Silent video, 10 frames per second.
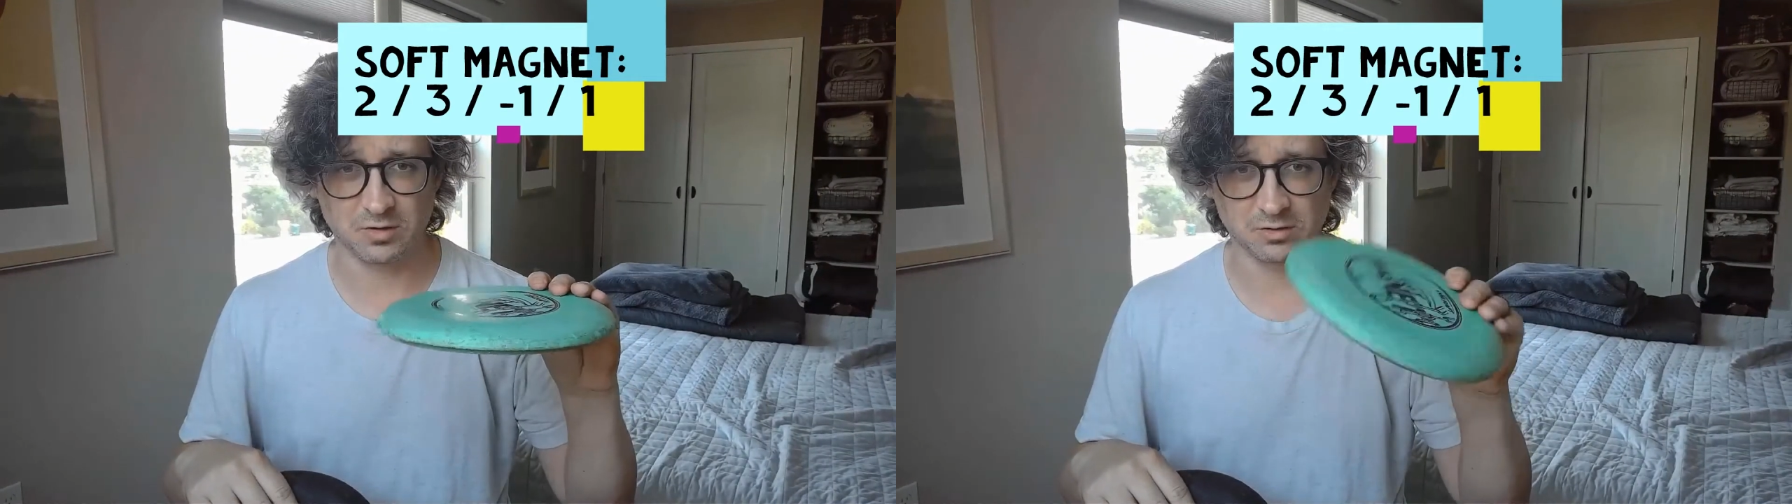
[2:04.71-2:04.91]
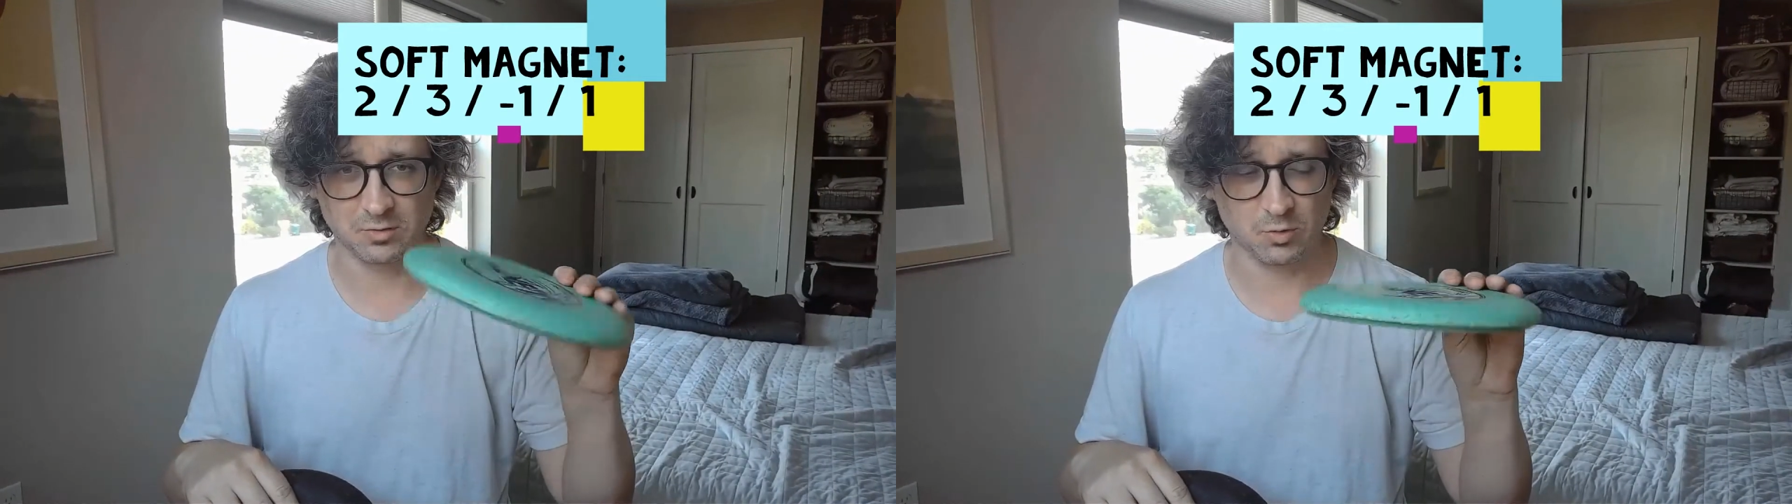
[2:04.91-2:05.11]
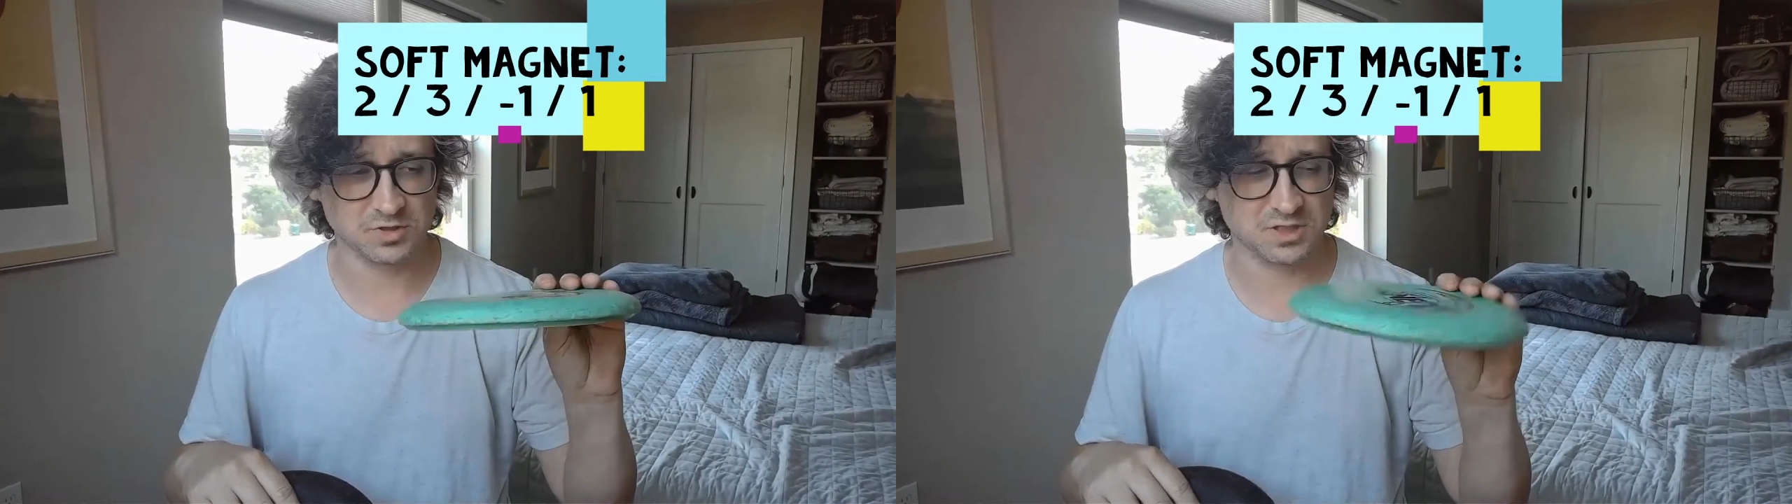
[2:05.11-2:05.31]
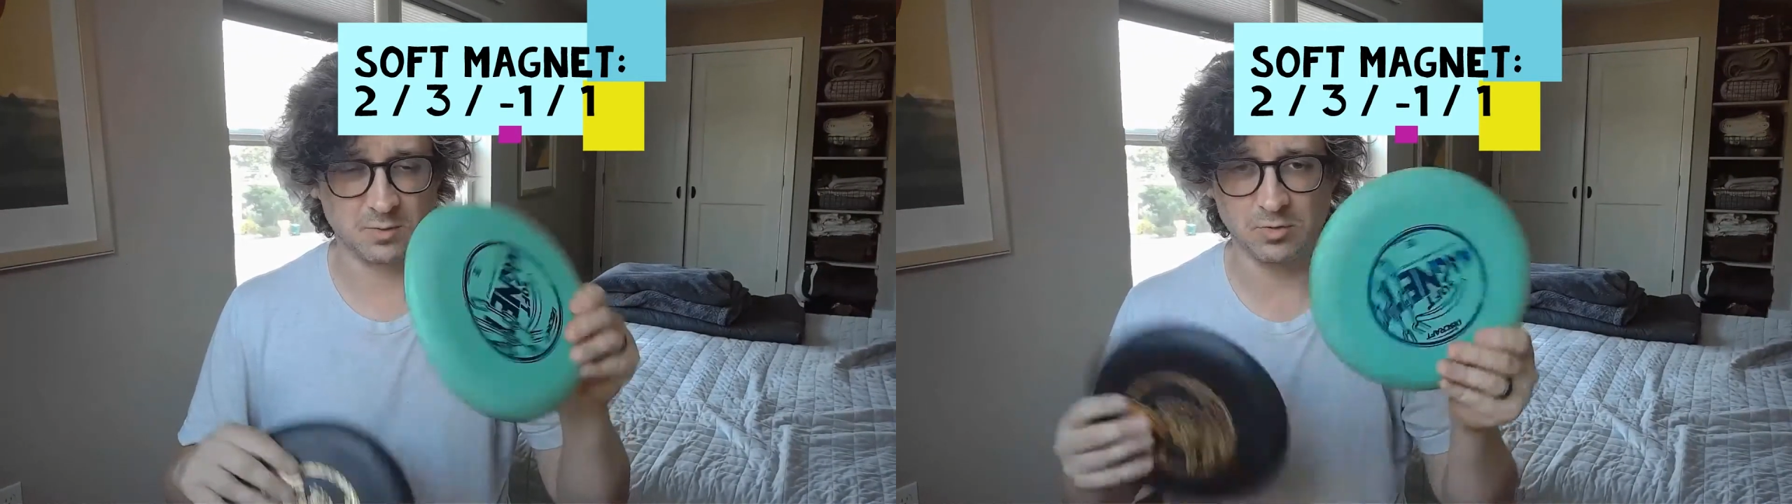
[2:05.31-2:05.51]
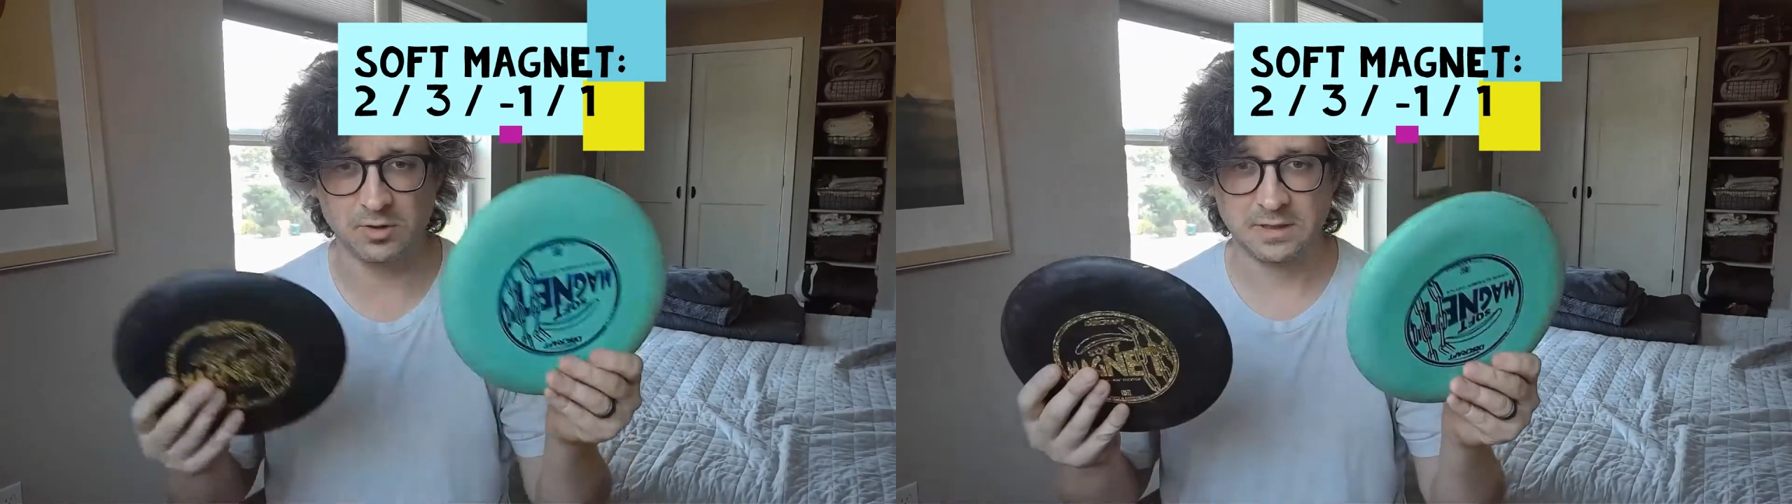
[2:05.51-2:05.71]
a little more
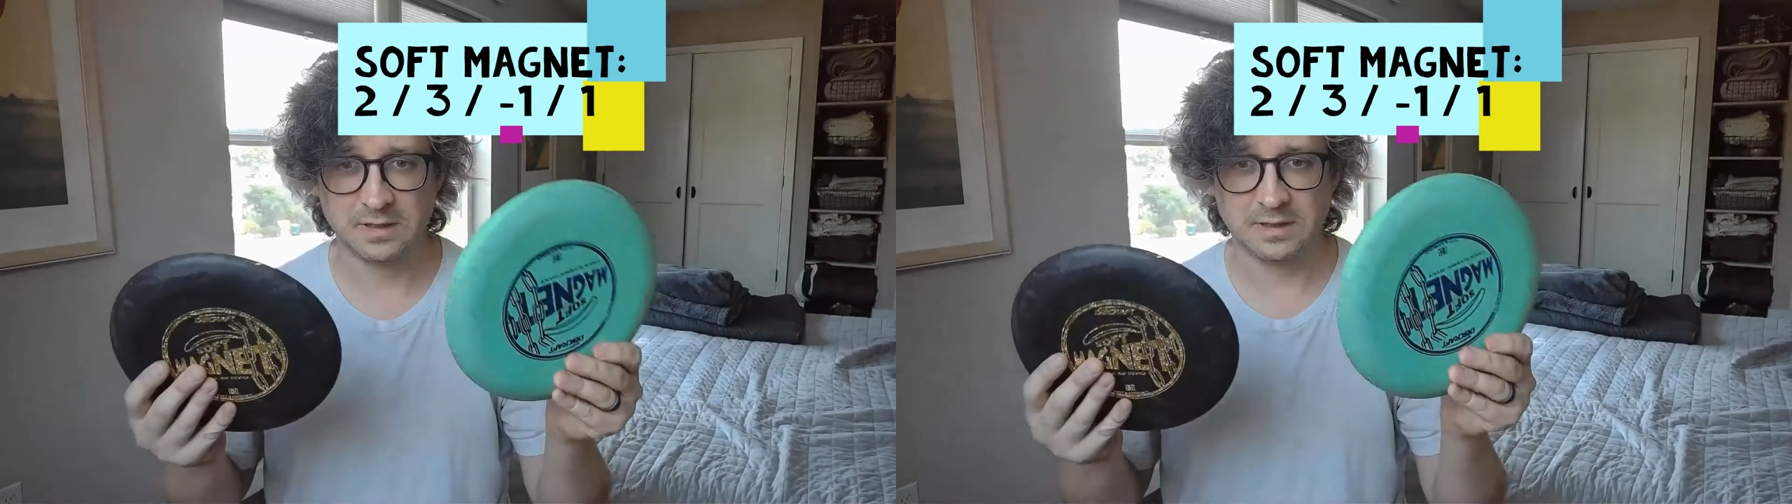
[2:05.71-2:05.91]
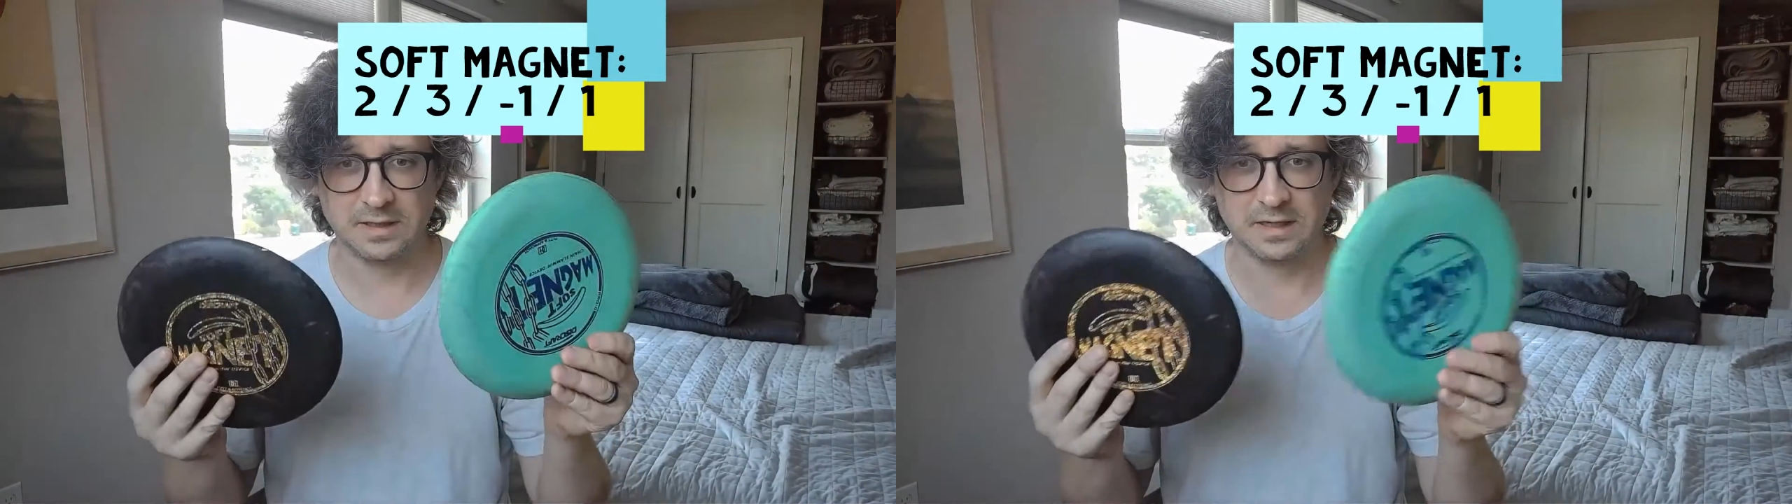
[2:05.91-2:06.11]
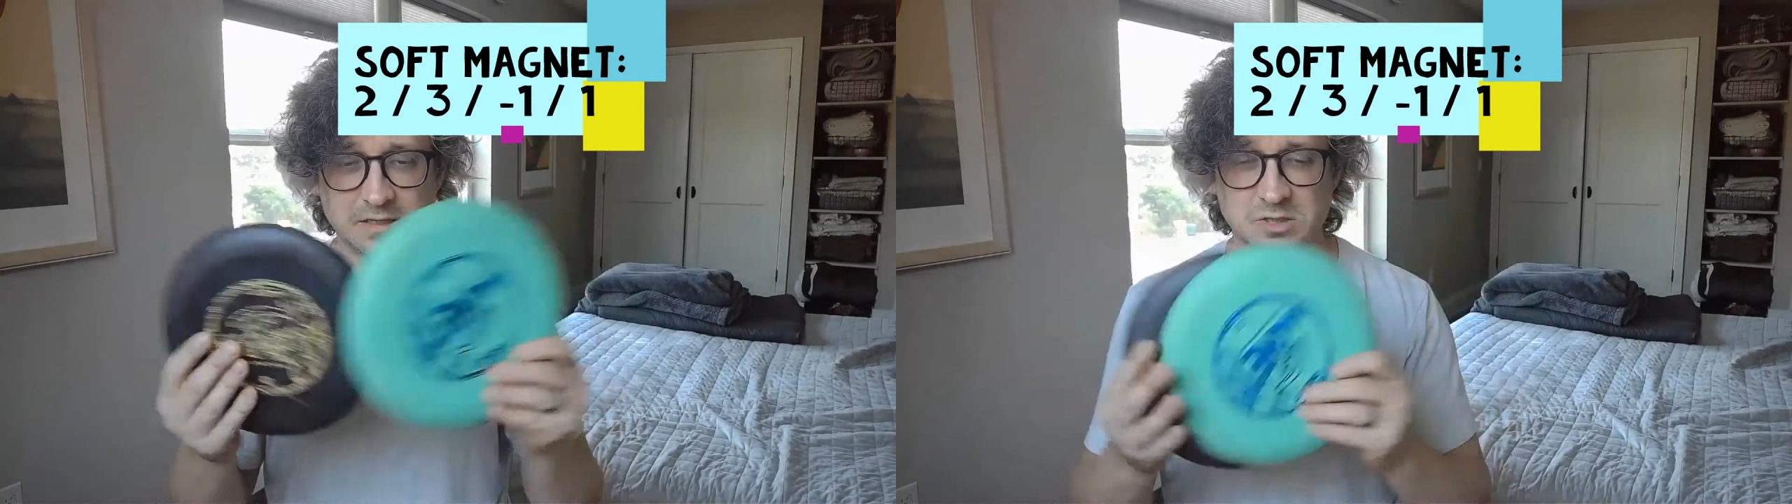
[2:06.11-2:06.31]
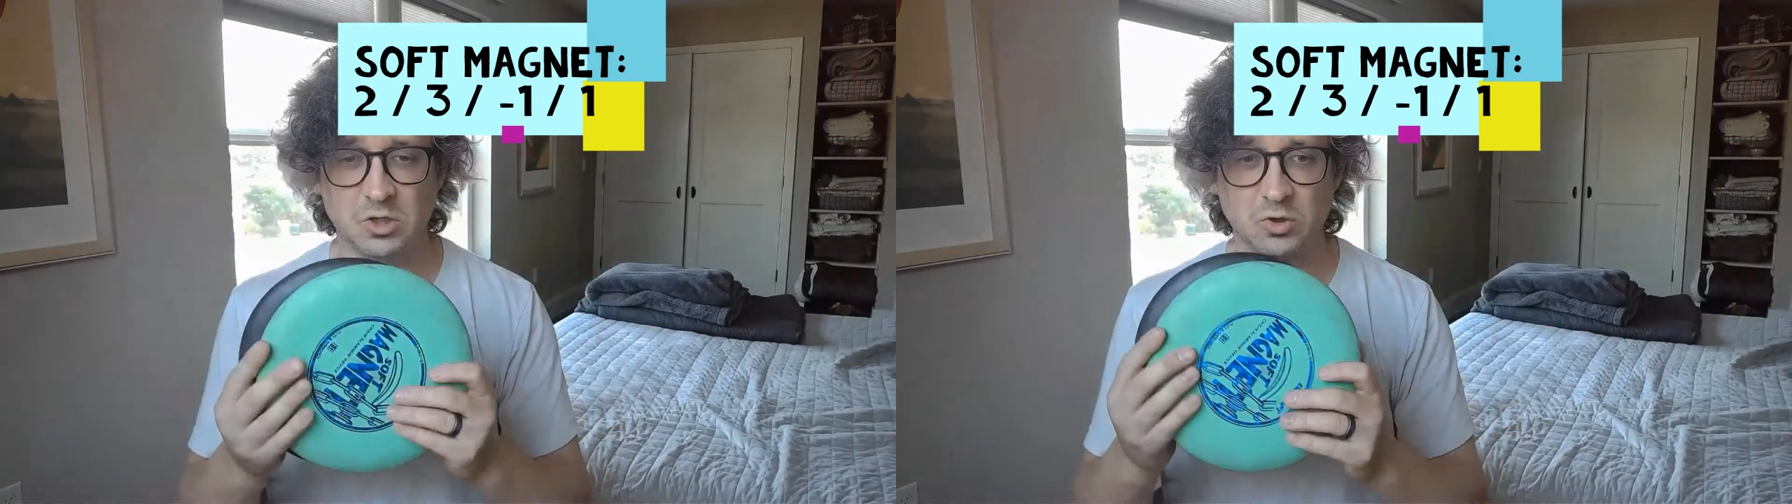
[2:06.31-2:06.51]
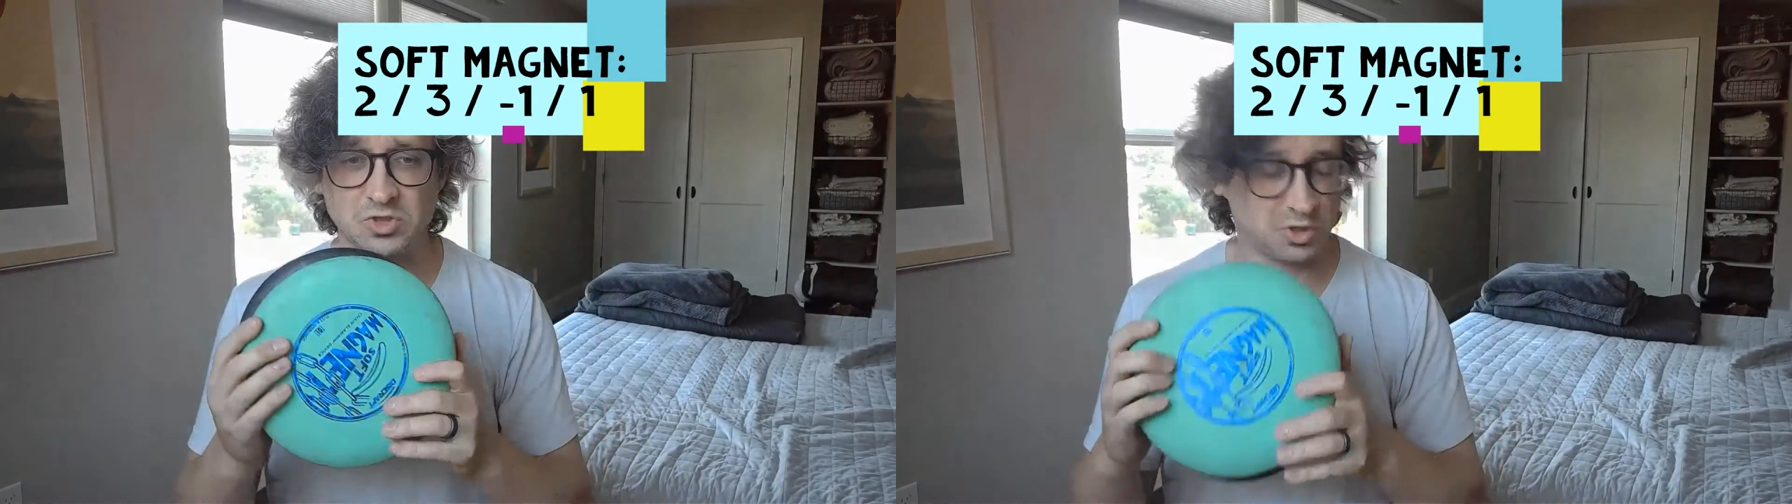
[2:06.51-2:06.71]
stable. Uh,
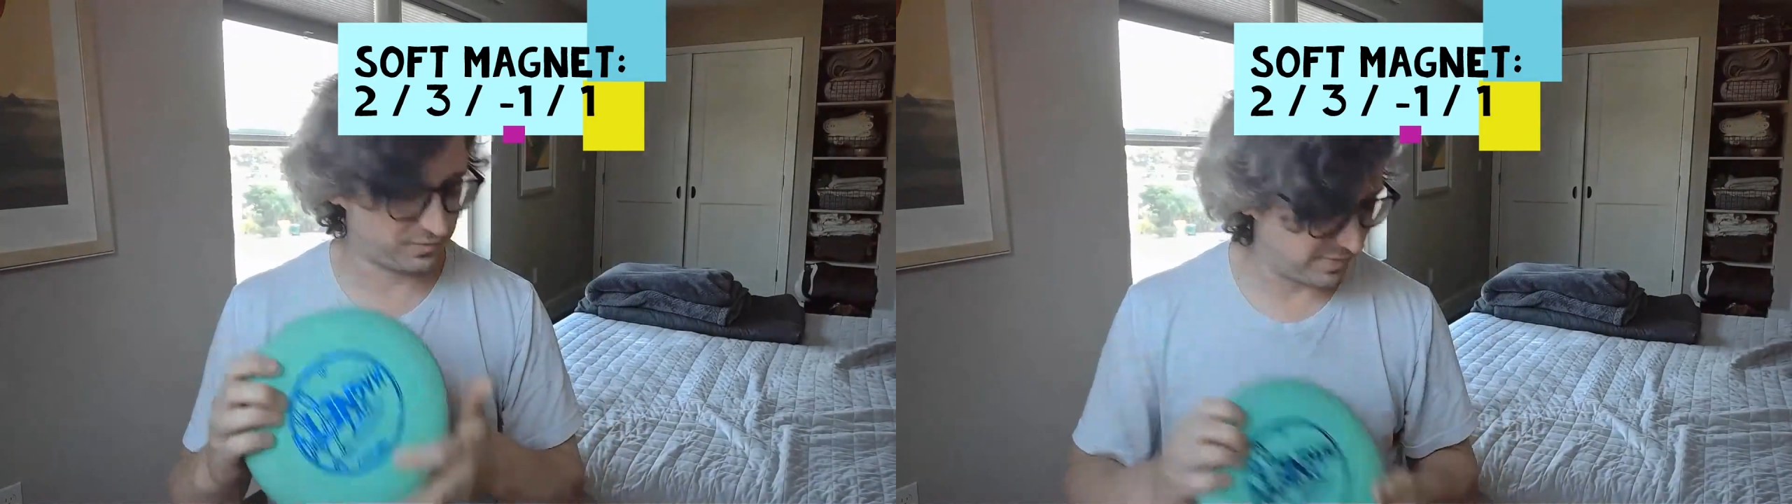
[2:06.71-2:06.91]
so soft